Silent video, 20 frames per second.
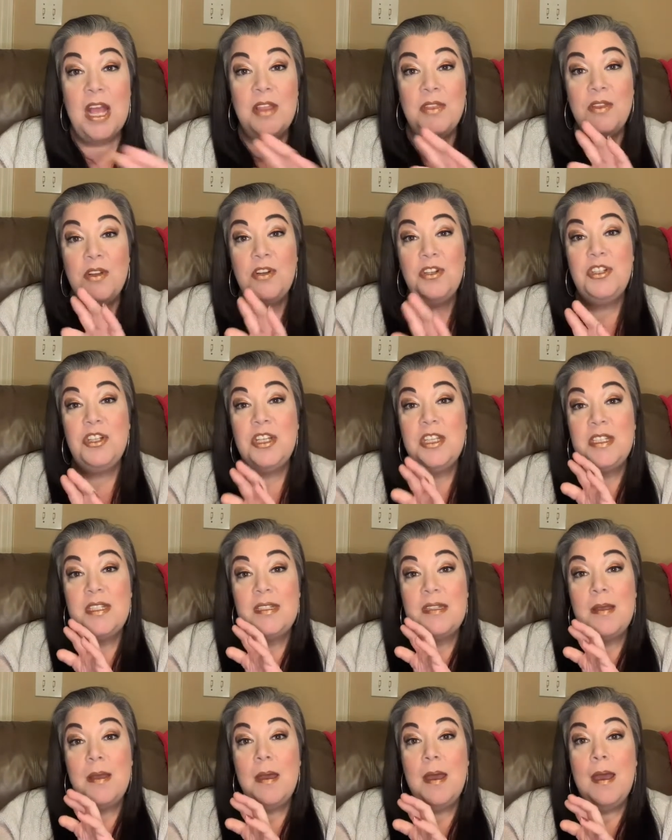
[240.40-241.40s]
they're just
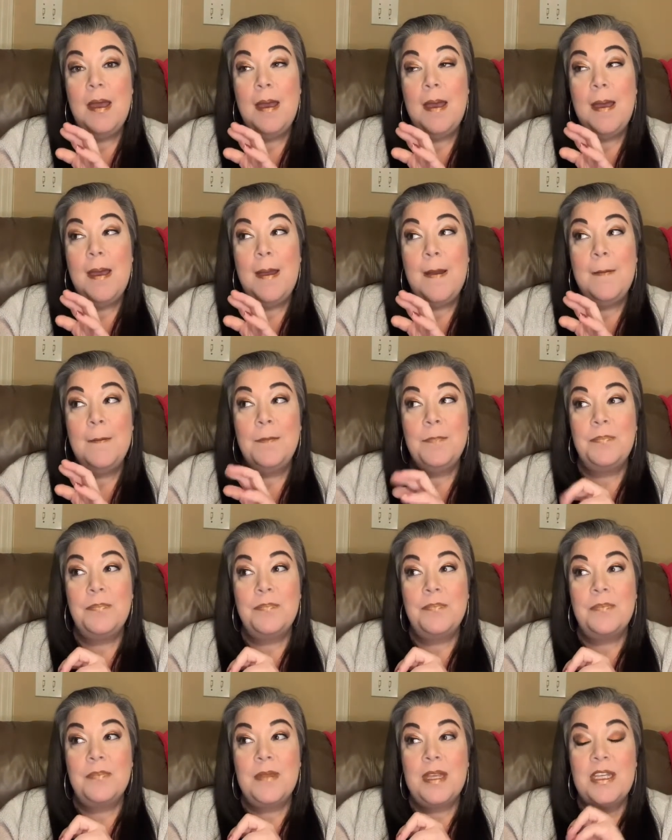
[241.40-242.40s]

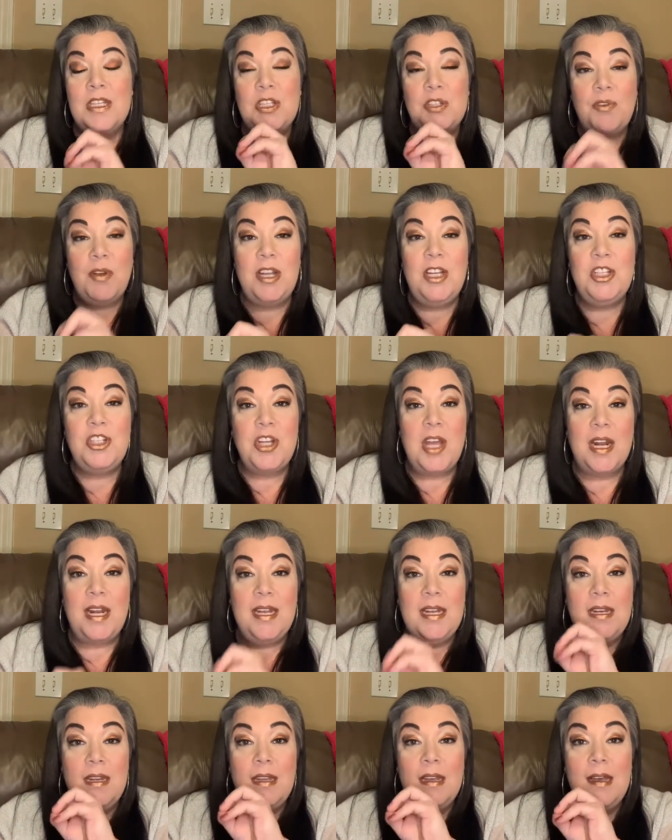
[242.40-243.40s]

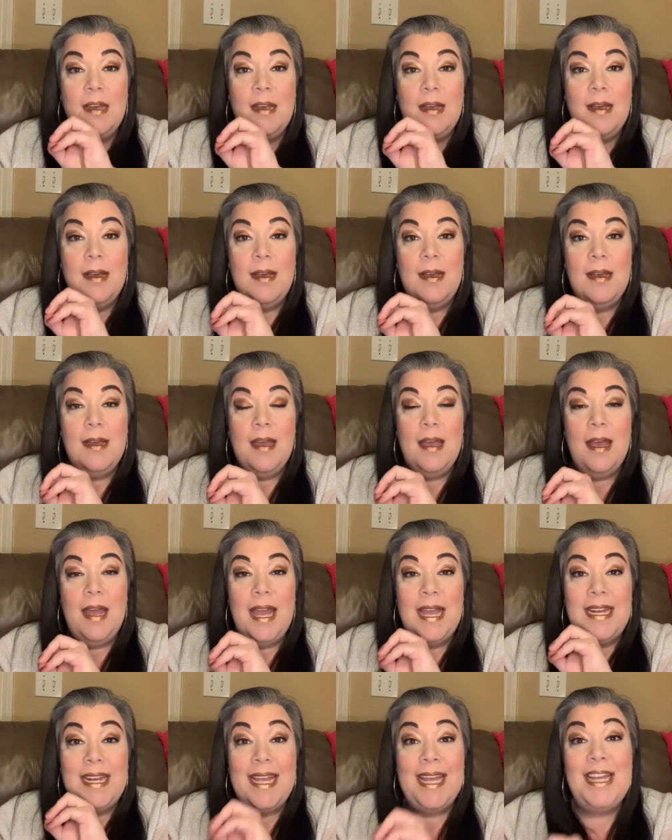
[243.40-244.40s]
screenshotting
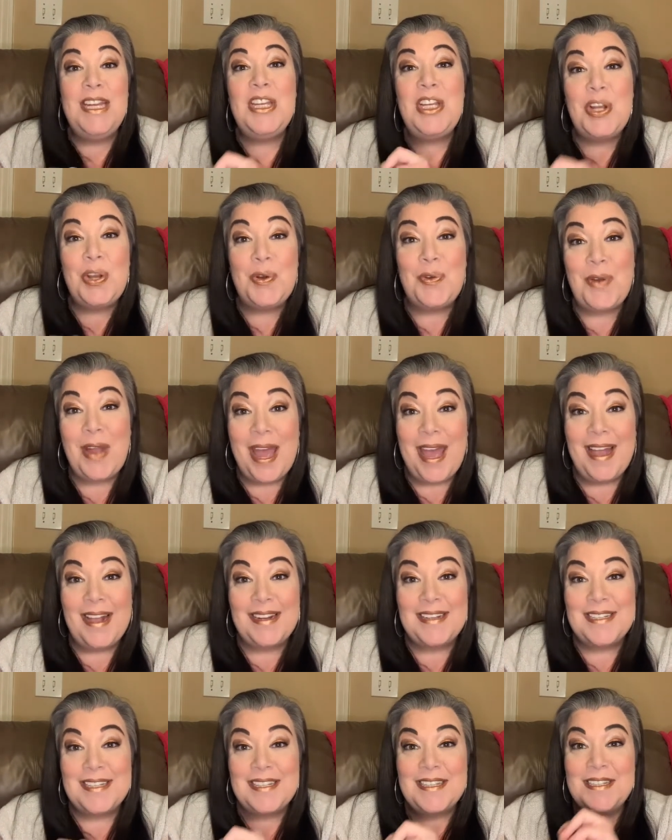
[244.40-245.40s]
an
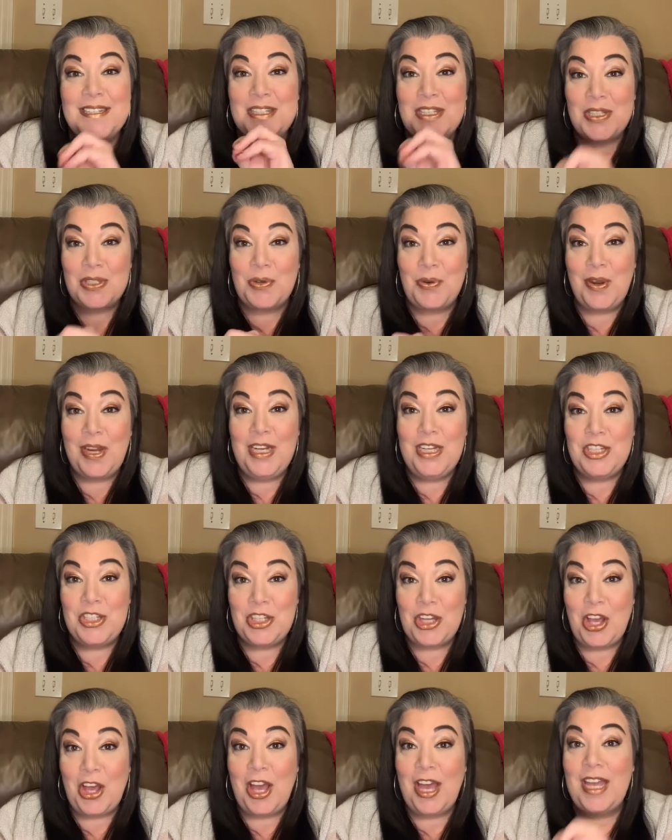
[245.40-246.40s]
incorrect
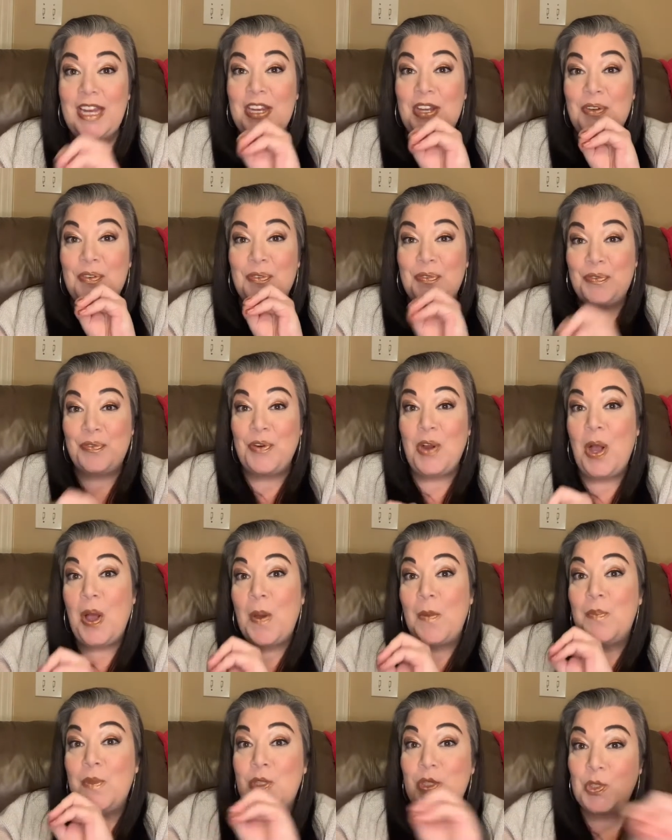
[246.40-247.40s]
screenshot
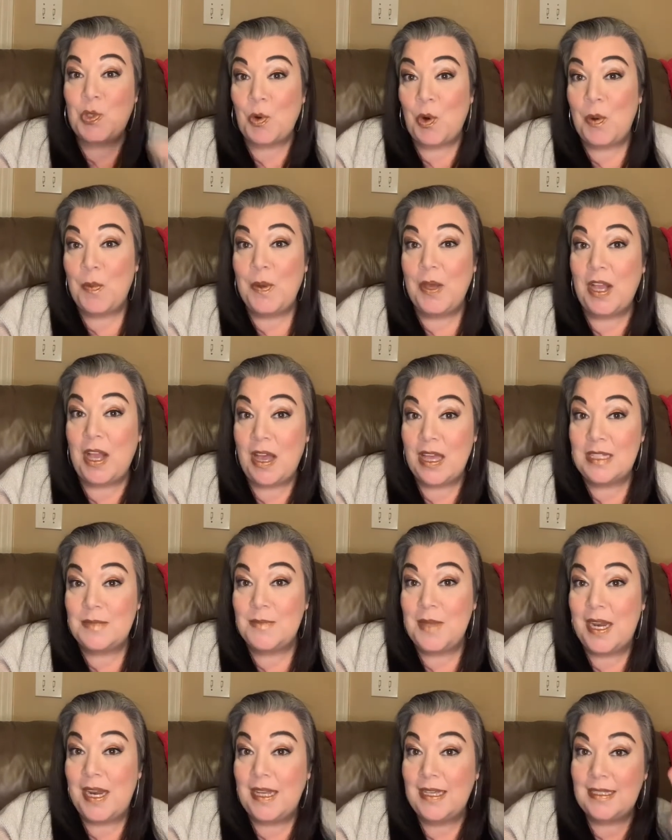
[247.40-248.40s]
from Storybook
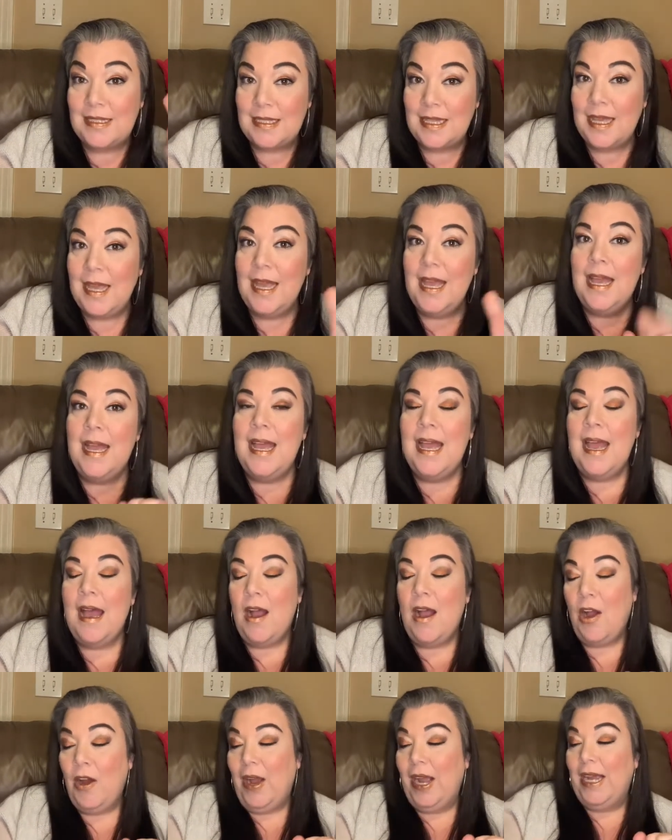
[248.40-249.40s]
Cosmetics.
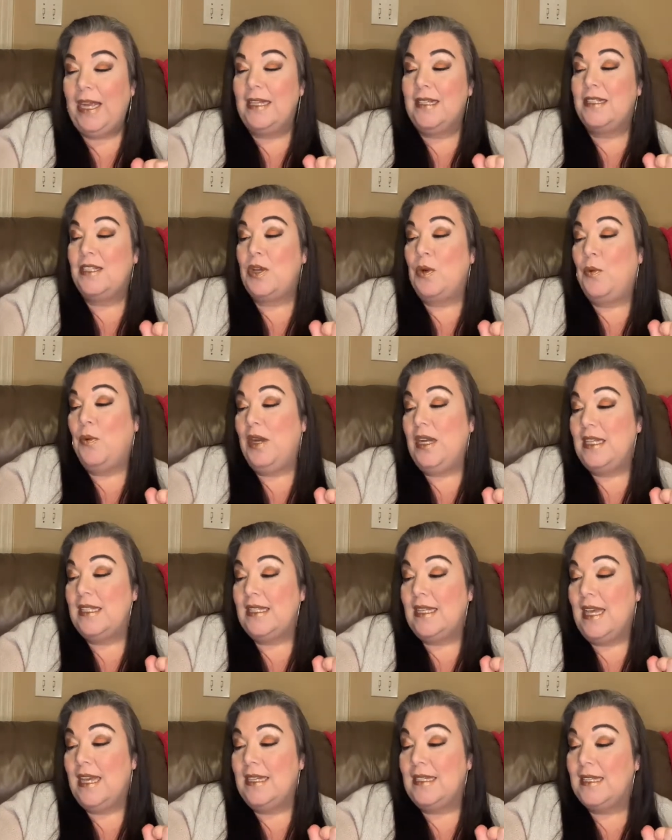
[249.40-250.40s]
All right, so what it
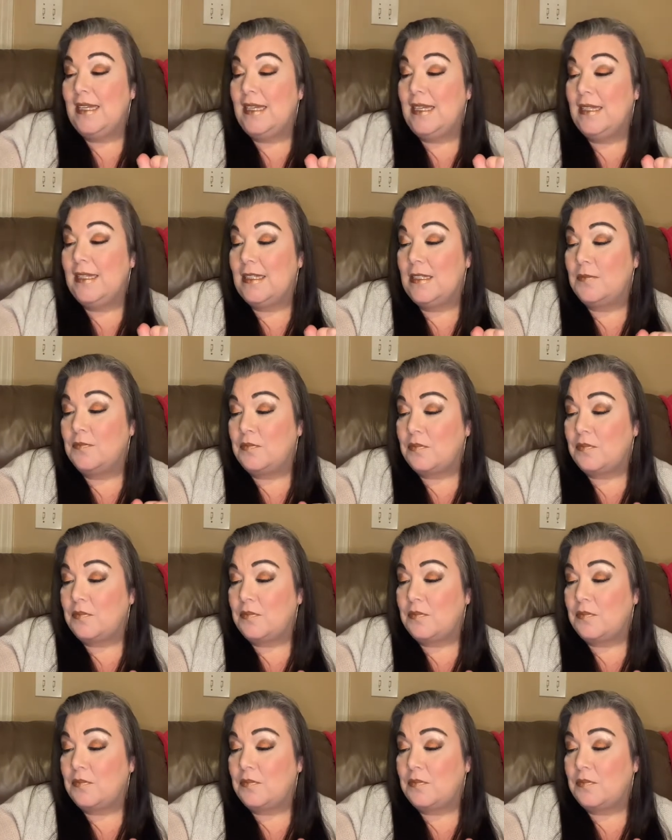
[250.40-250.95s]
says is